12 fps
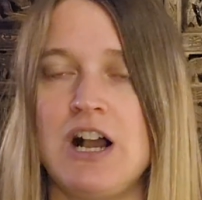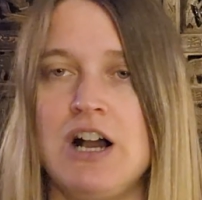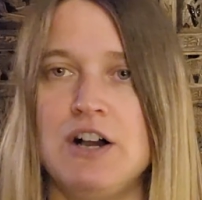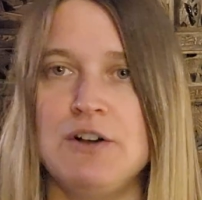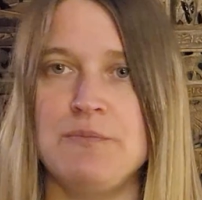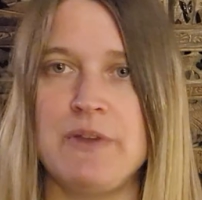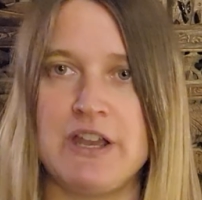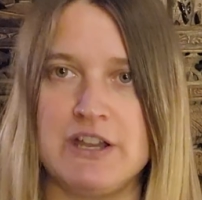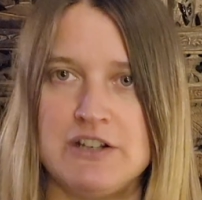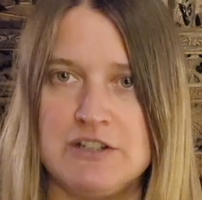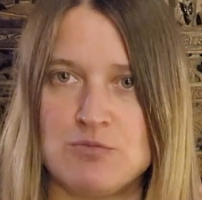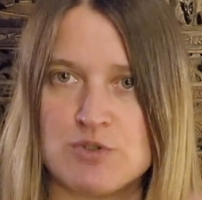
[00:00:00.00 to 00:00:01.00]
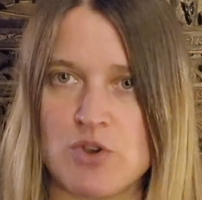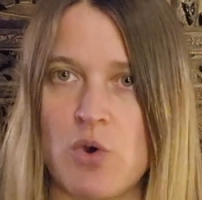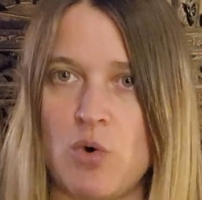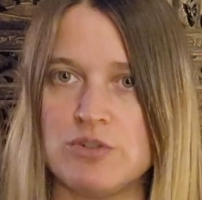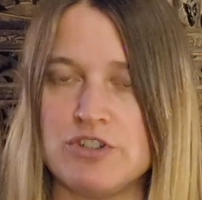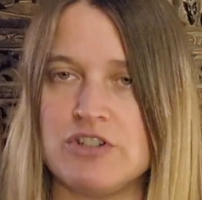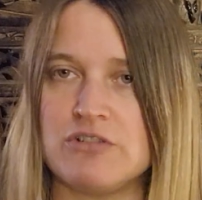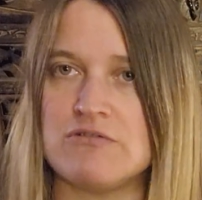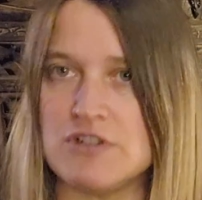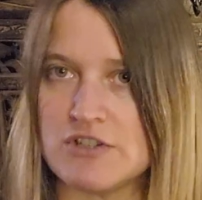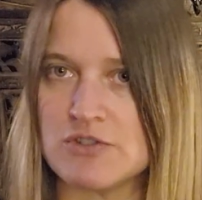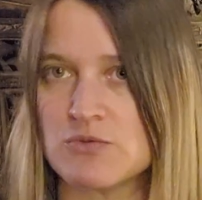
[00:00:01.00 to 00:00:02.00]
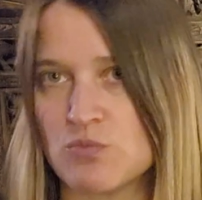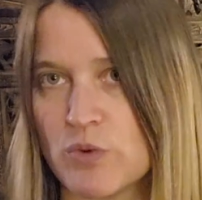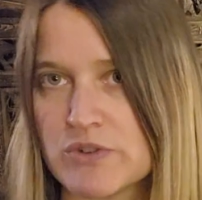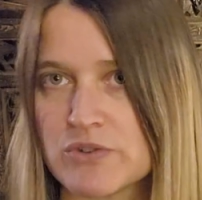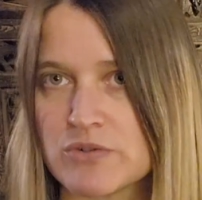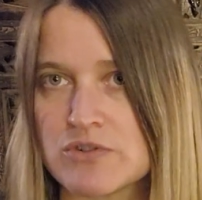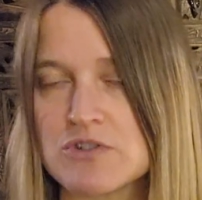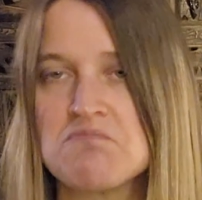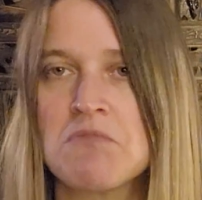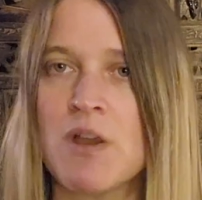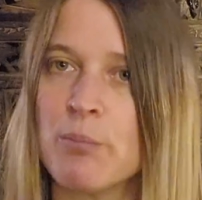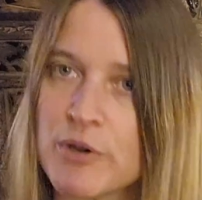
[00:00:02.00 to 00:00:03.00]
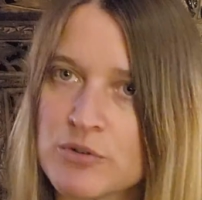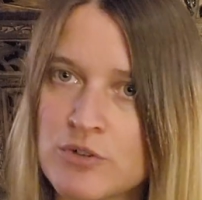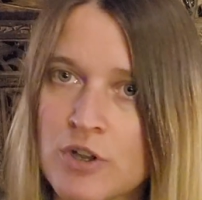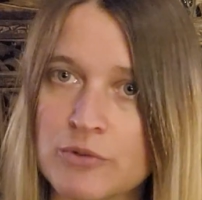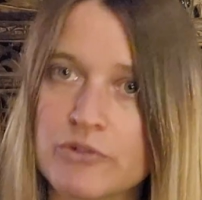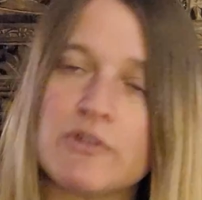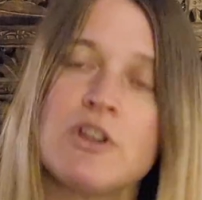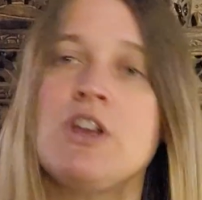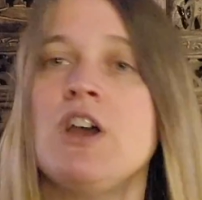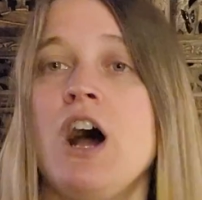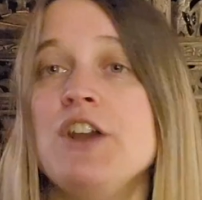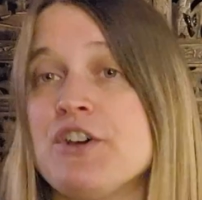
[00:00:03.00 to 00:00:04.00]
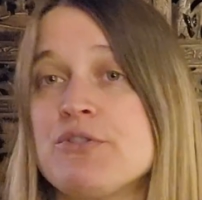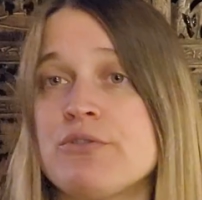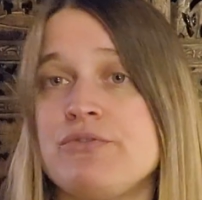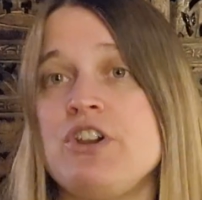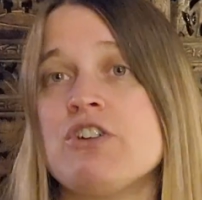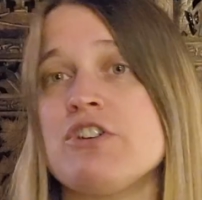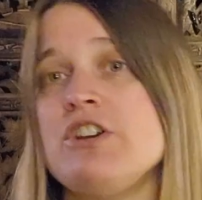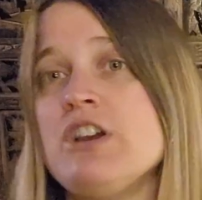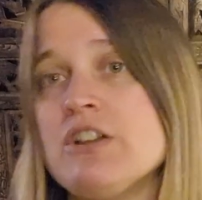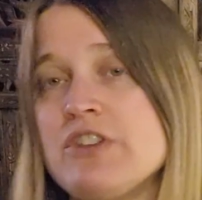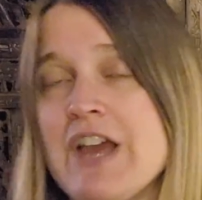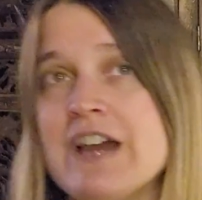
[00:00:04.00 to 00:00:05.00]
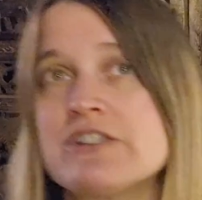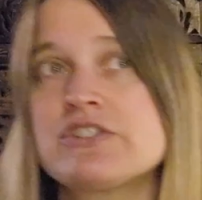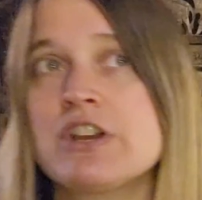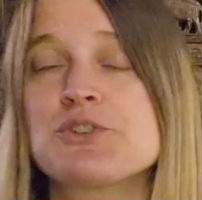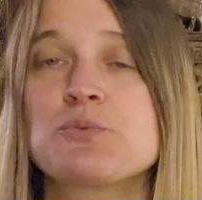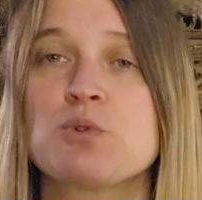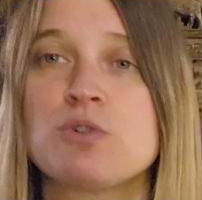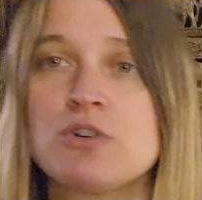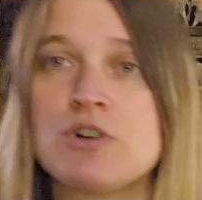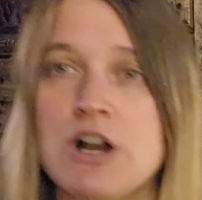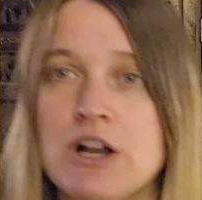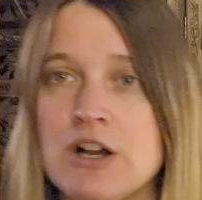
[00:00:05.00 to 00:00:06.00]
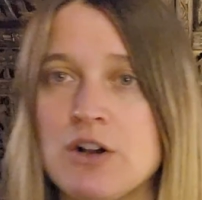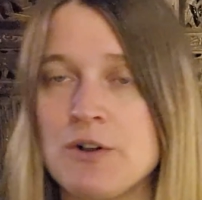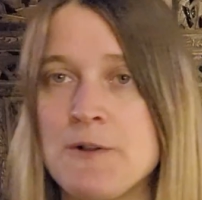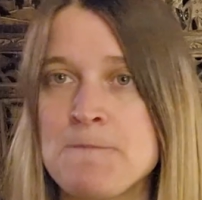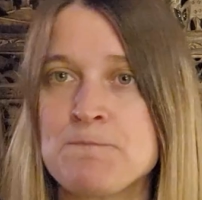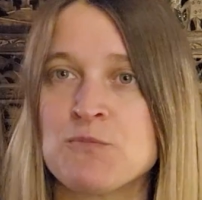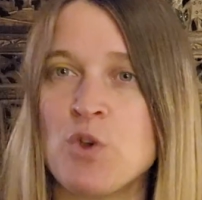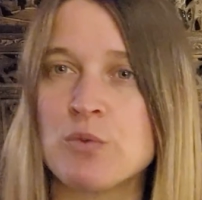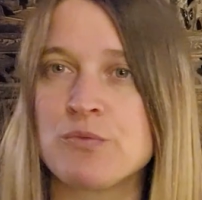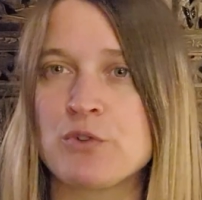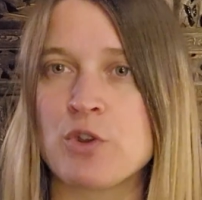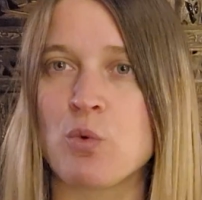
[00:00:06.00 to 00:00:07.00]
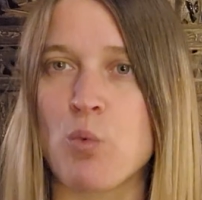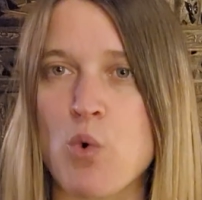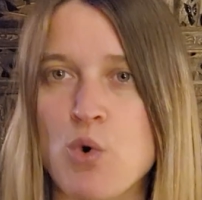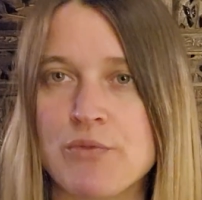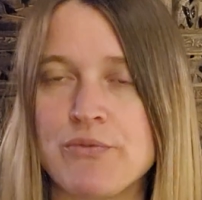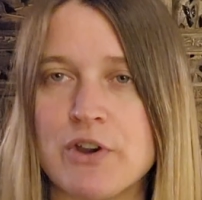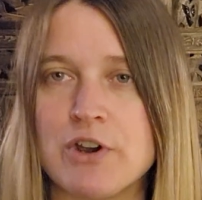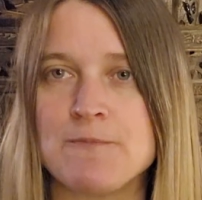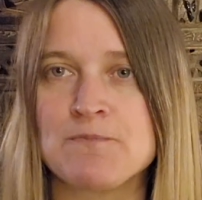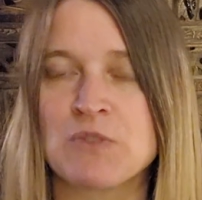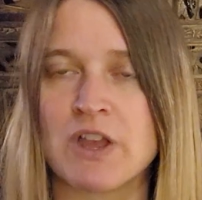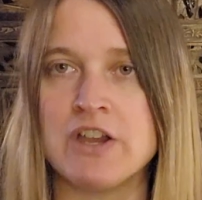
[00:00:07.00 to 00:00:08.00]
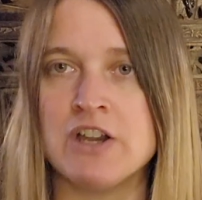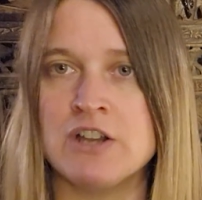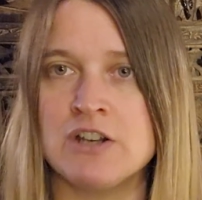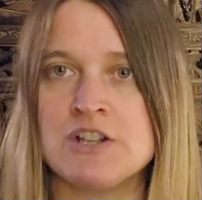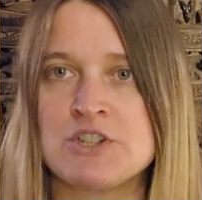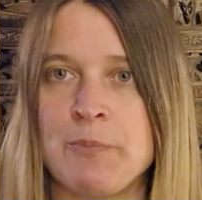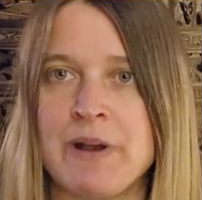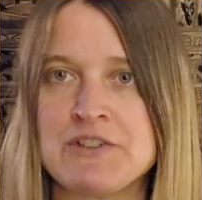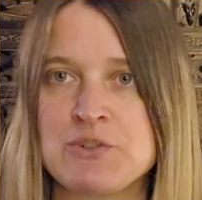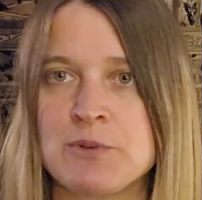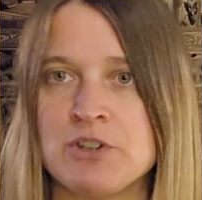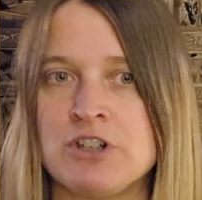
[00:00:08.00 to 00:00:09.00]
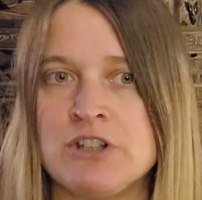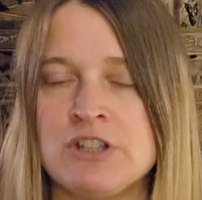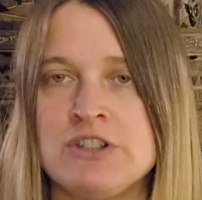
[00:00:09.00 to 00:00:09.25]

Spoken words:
and it was holding these whistles. But who knows? Another theory, the Aztecs were known for their warfare, and it's a possibility